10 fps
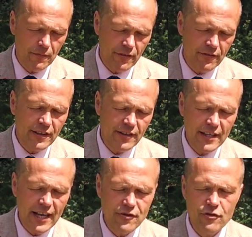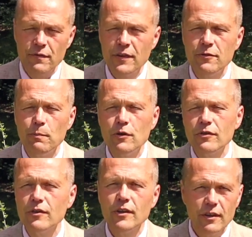sitting nature of these boots,